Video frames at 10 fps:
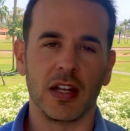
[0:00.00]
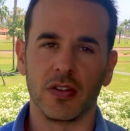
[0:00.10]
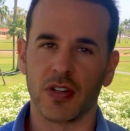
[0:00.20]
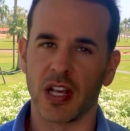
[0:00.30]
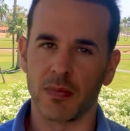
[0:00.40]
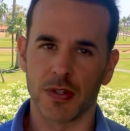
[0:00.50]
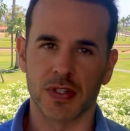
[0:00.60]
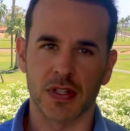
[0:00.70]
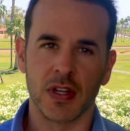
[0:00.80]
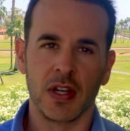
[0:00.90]
and your
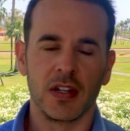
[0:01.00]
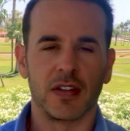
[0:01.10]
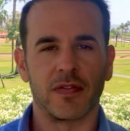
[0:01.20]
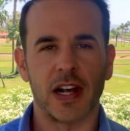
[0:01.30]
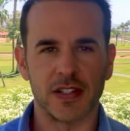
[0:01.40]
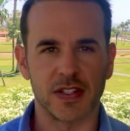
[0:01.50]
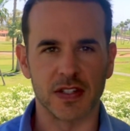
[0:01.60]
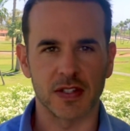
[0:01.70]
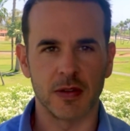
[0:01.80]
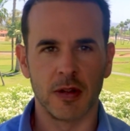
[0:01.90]
neighbor's
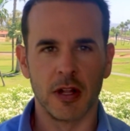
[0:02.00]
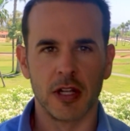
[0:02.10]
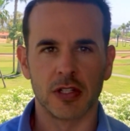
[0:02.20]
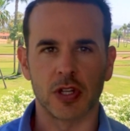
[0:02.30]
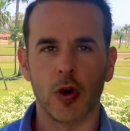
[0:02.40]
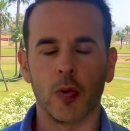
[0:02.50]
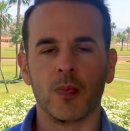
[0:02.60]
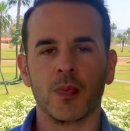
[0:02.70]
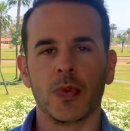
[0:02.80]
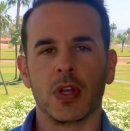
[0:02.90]
devices. So
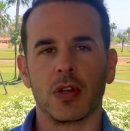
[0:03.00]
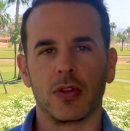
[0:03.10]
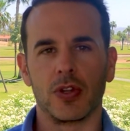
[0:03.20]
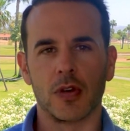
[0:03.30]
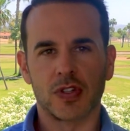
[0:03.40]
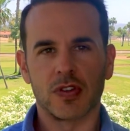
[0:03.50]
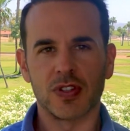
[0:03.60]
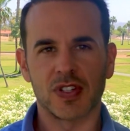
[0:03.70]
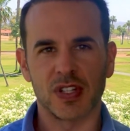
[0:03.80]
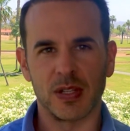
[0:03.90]
those are the
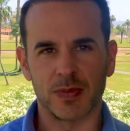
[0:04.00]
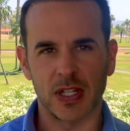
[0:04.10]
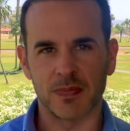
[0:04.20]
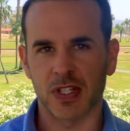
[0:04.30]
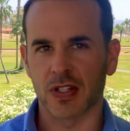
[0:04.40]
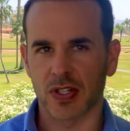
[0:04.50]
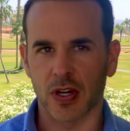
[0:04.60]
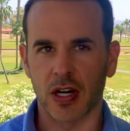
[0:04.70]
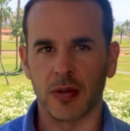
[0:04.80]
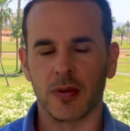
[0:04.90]
sleep tips to
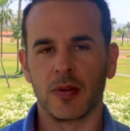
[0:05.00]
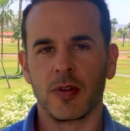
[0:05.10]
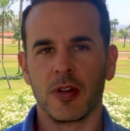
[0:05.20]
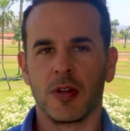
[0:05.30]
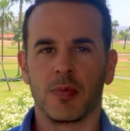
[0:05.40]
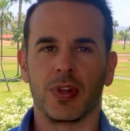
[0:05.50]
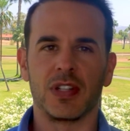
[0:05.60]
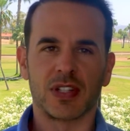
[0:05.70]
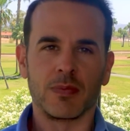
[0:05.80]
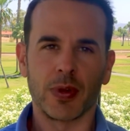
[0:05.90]
start.
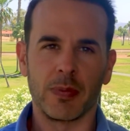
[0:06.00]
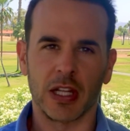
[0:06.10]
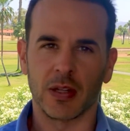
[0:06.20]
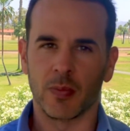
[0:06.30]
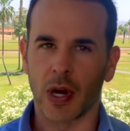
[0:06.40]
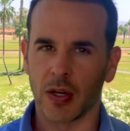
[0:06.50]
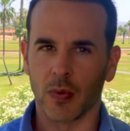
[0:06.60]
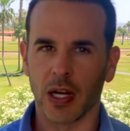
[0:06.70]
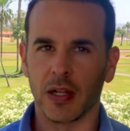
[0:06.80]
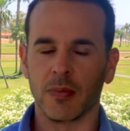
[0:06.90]
Please implement them right
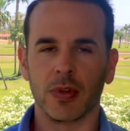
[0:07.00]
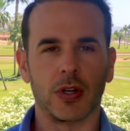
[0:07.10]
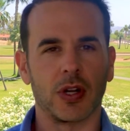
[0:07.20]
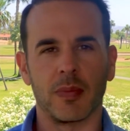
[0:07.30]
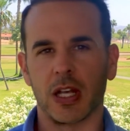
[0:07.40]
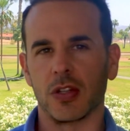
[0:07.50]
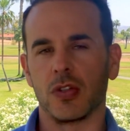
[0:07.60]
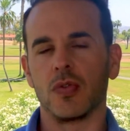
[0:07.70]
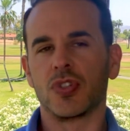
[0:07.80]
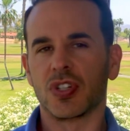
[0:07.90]
away. They're going to make a
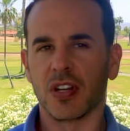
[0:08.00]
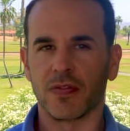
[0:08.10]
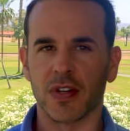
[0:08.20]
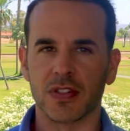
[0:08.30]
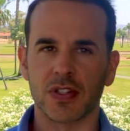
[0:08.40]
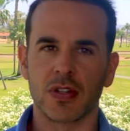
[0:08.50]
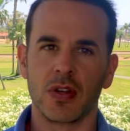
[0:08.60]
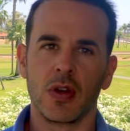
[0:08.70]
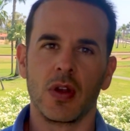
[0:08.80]
huge difference.